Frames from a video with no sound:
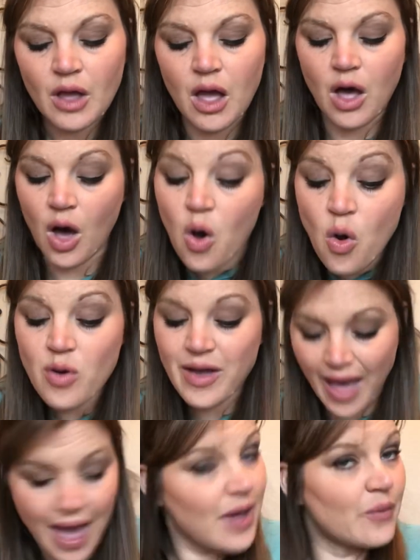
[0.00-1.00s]

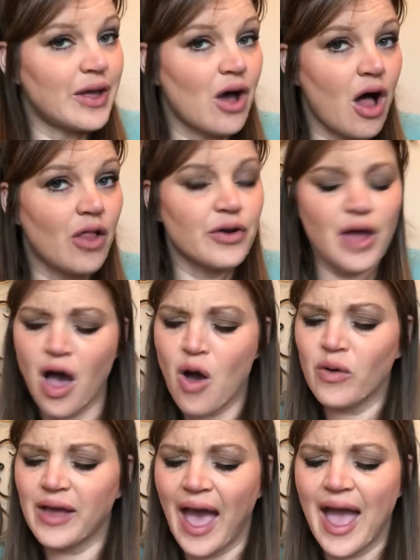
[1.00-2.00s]
Okay, we hollered,
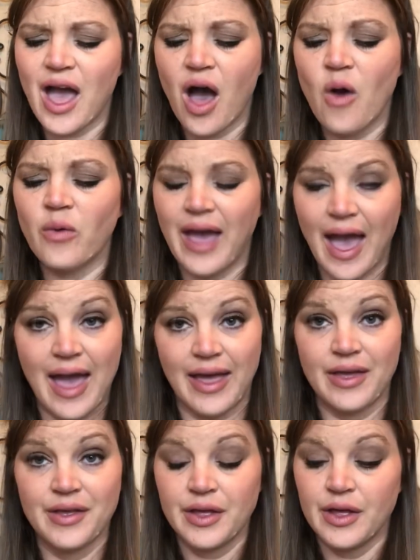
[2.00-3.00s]
okay, okay.
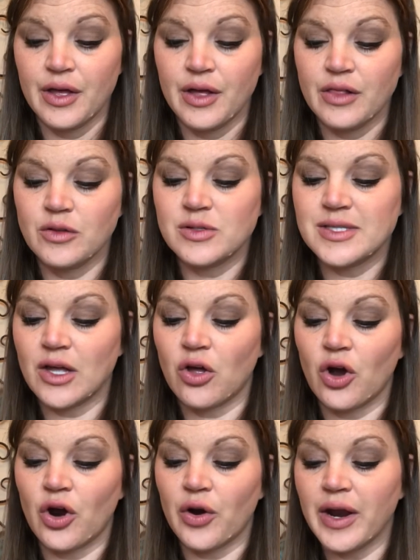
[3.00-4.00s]
Lucille
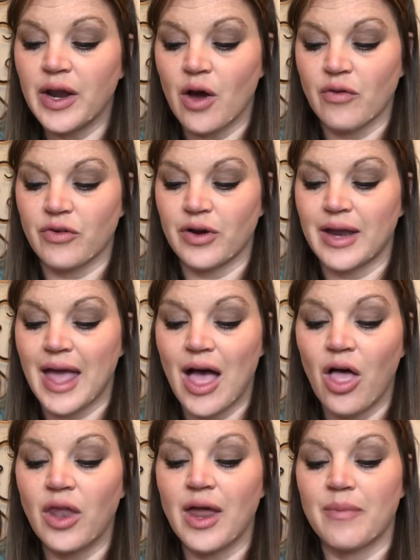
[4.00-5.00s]
hurried over and
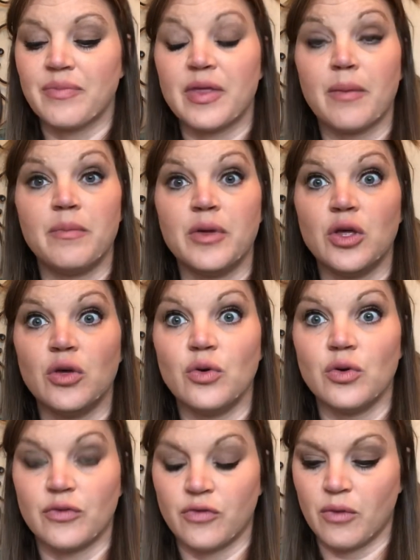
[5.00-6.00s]
held up the
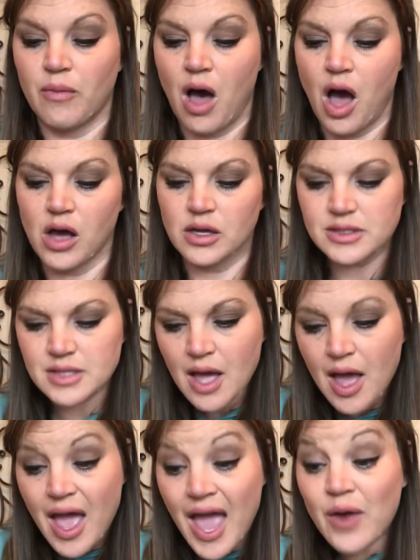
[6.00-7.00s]
beautiful box.
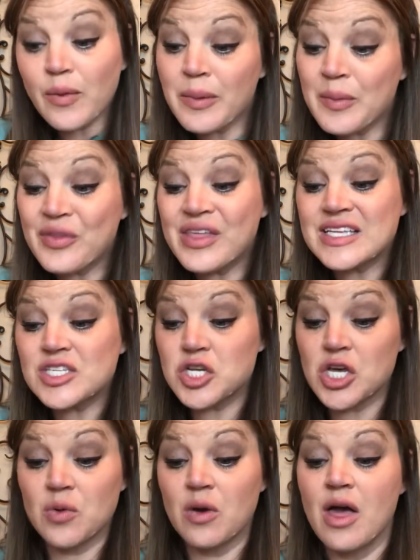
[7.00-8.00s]
And remember this
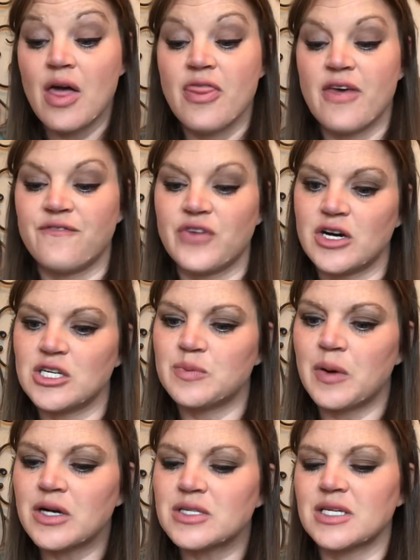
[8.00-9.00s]
too, the first
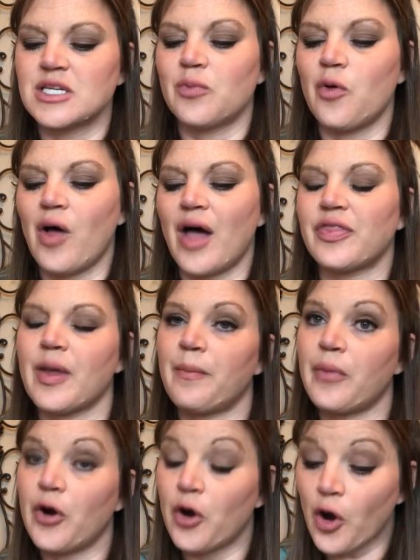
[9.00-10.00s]
person to pull out the
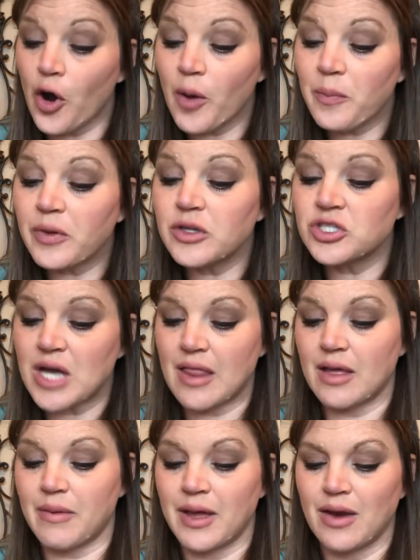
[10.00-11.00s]
purple
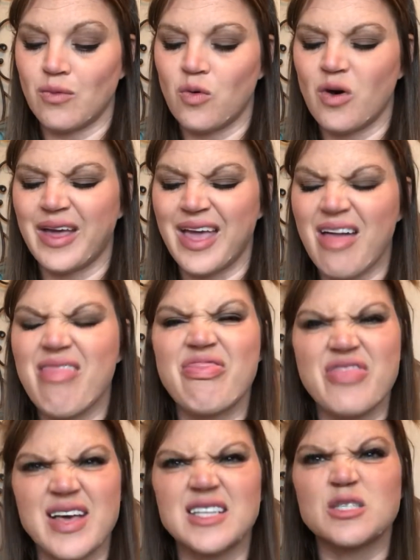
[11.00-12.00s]
jelly bean will get
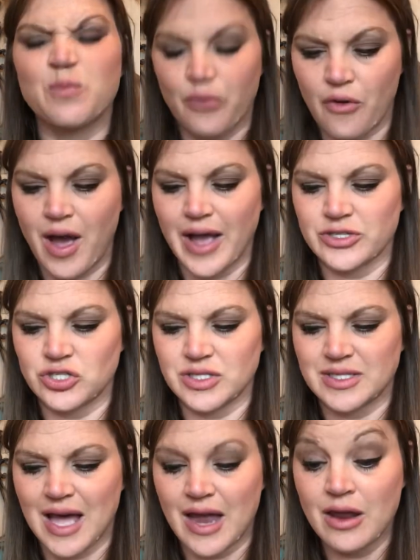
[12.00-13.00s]
this prize, she
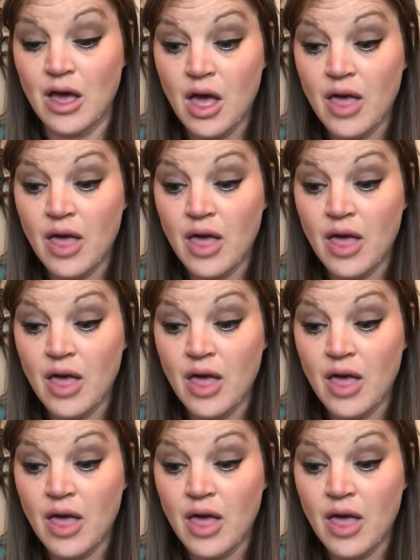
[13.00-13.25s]
said.